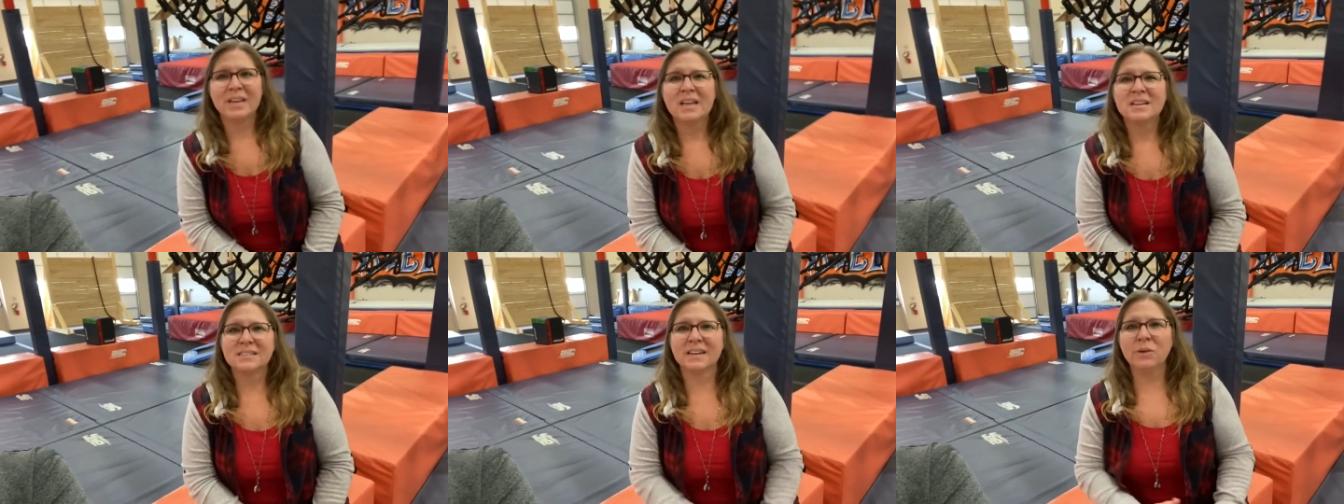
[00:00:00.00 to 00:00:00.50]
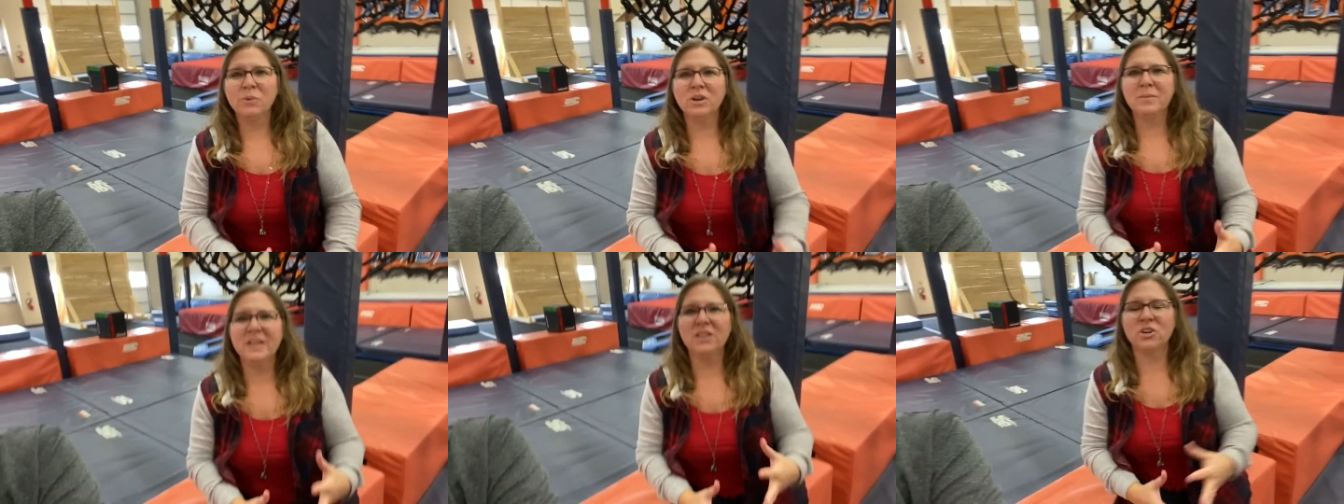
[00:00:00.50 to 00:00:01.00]
Today we're going to be
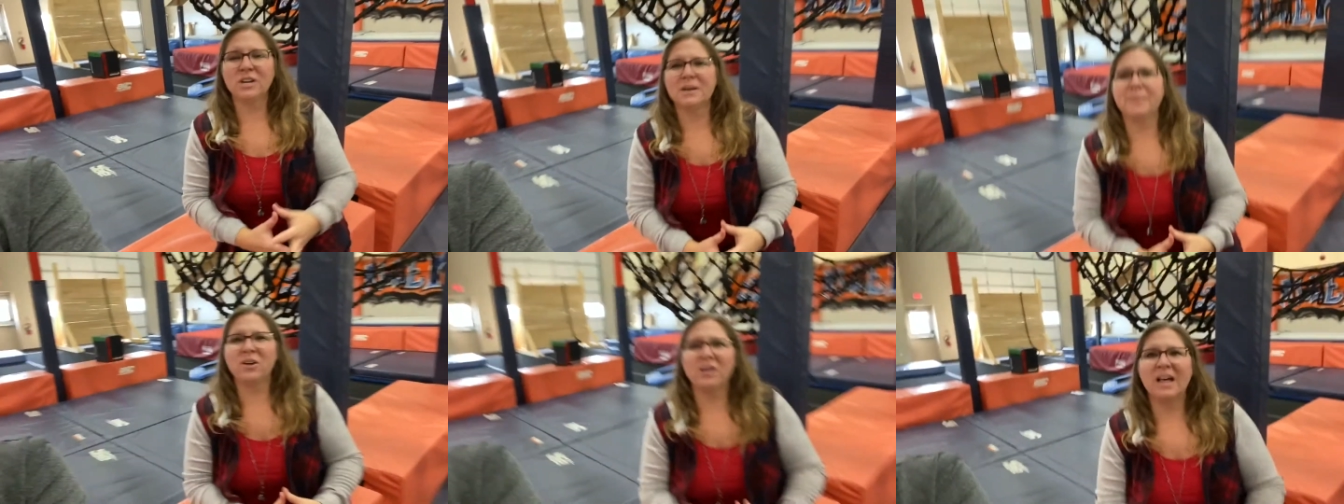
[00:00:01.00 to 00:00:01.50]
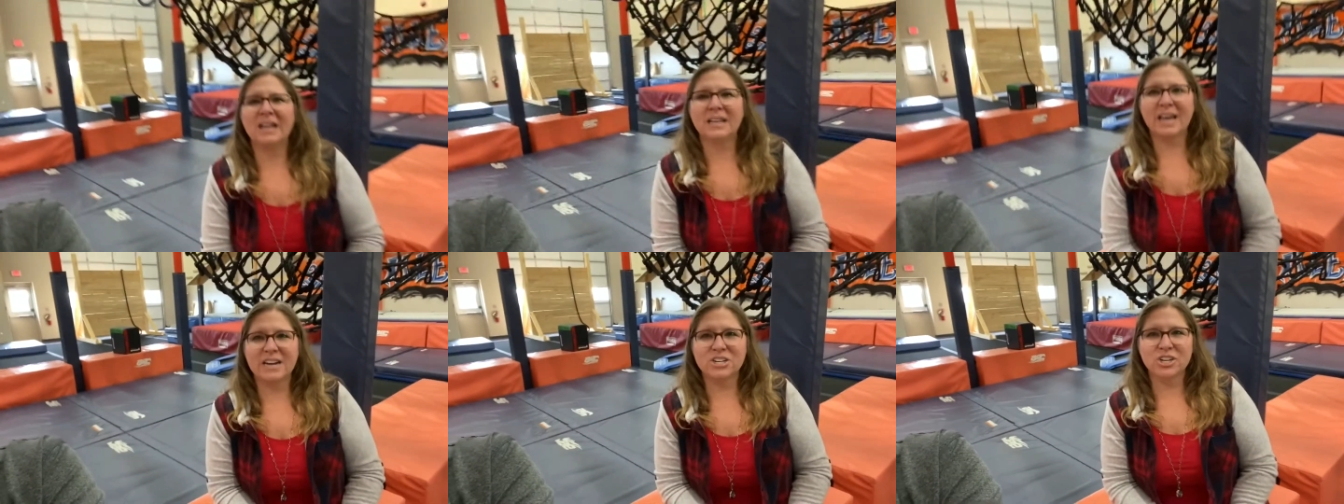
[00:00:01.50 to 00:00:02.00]
learning about
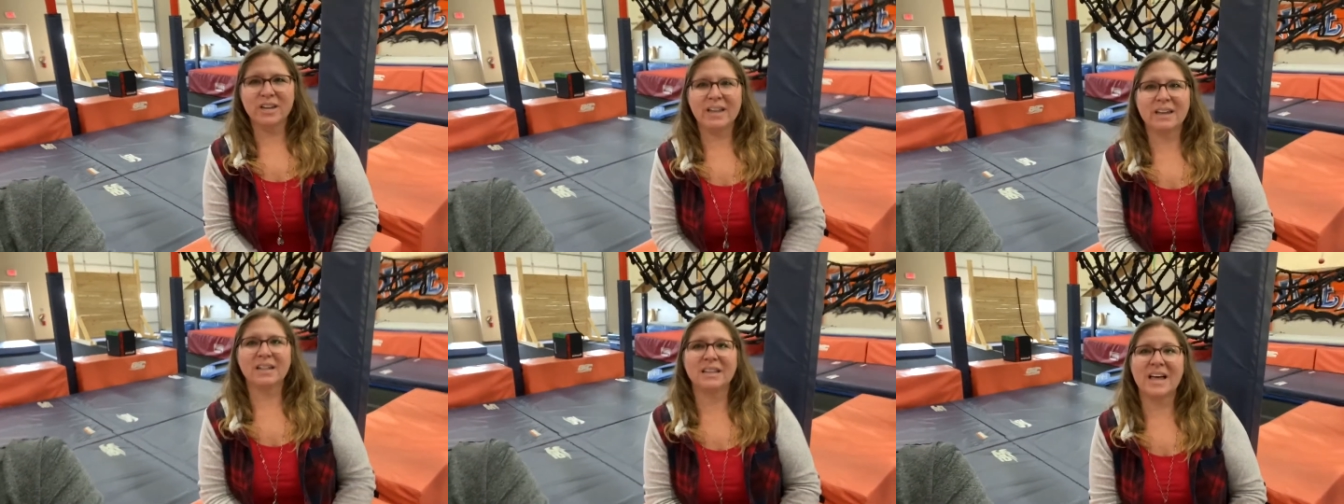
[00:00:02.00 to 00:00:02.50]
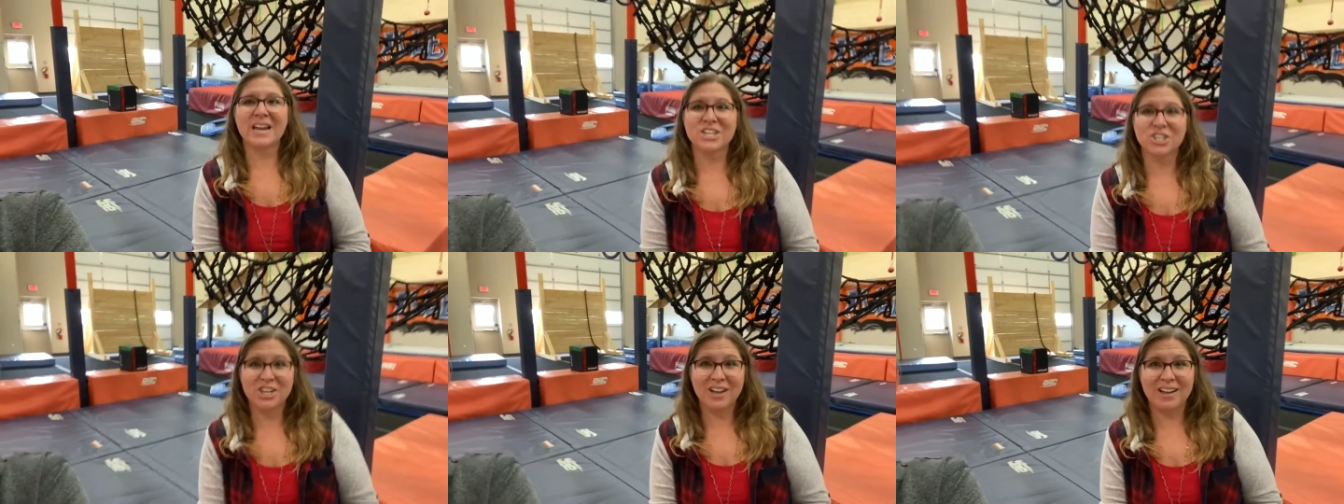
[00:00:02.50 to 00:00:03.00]
Elijah and
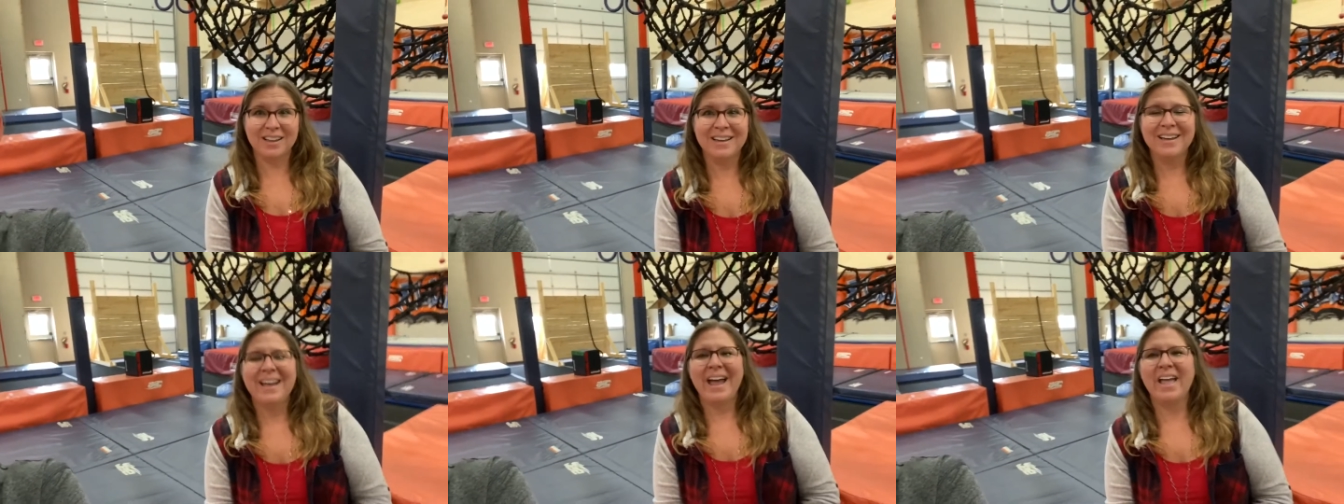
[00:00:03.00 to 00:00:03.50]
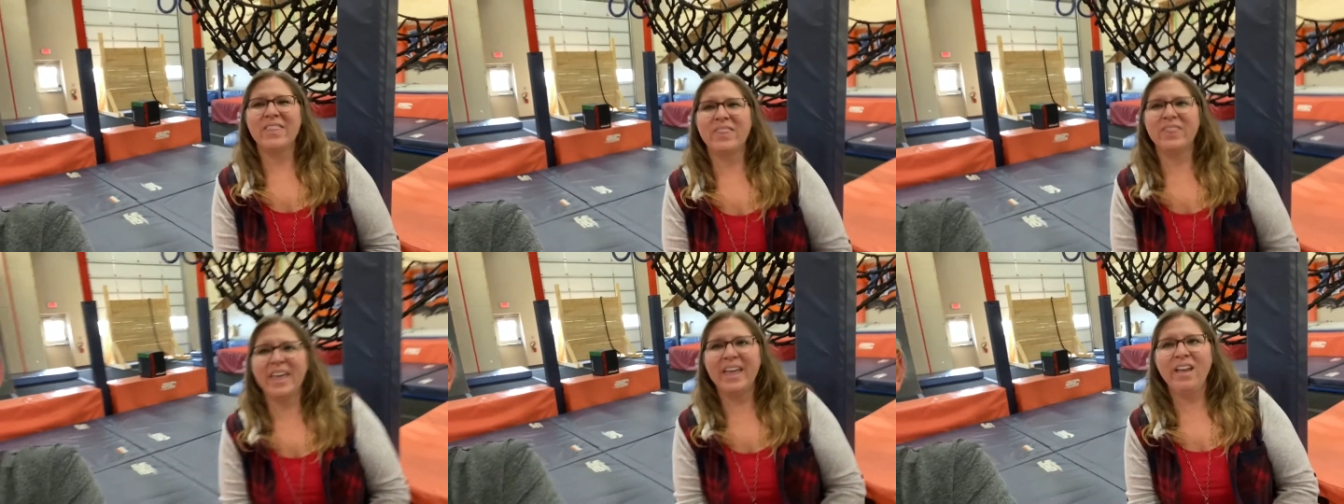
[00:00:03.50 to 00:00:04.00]
Elisha, and
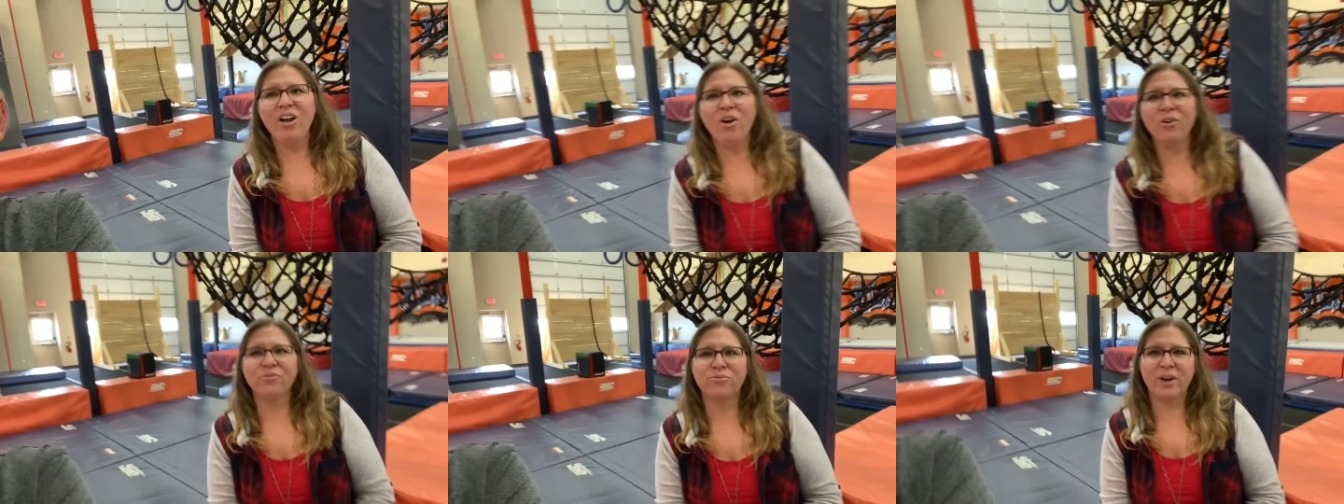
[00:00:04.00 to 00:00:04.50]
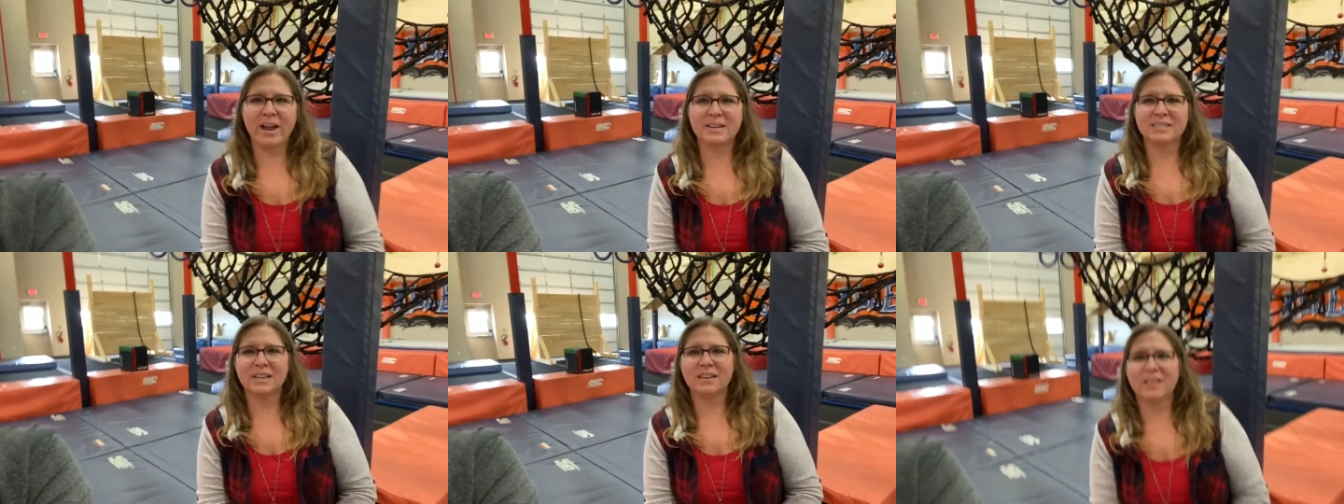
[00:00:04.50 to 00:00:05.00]
they are friends,
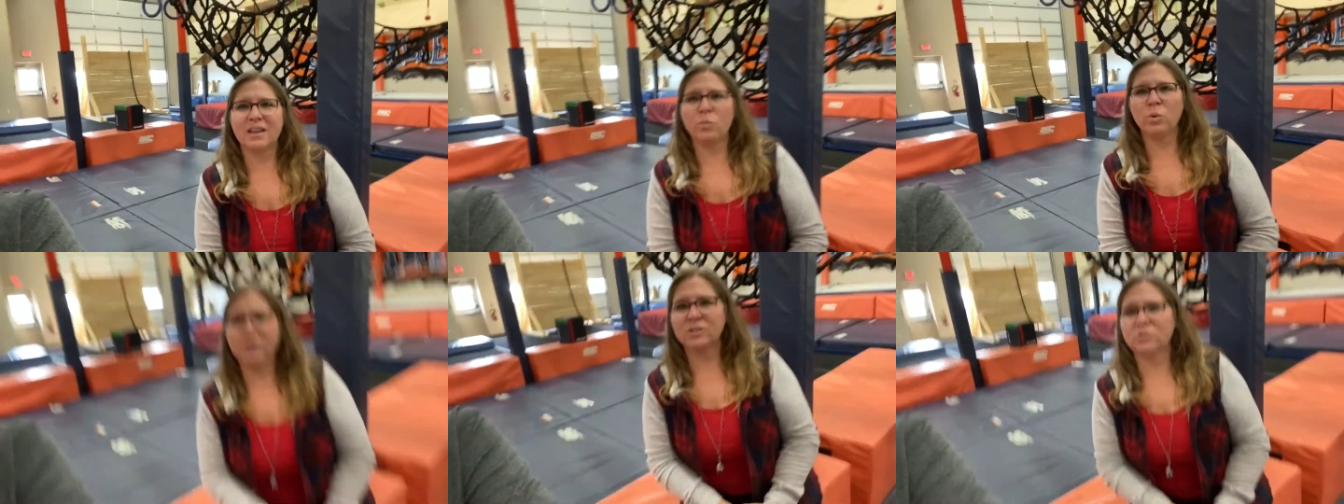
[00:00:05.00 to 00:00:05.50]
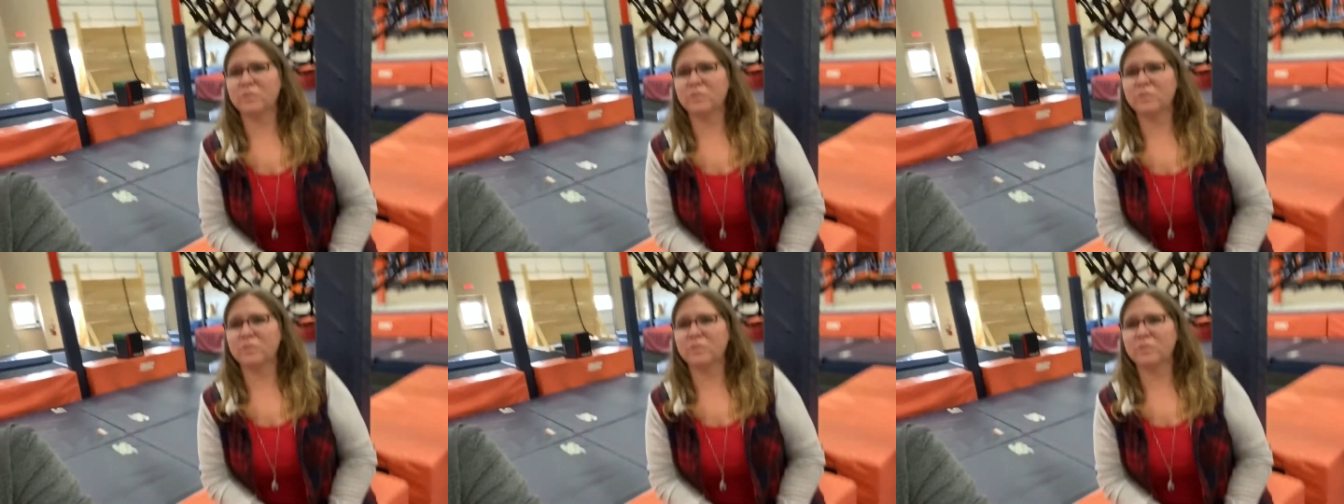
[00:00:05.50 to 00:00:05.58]
and they work to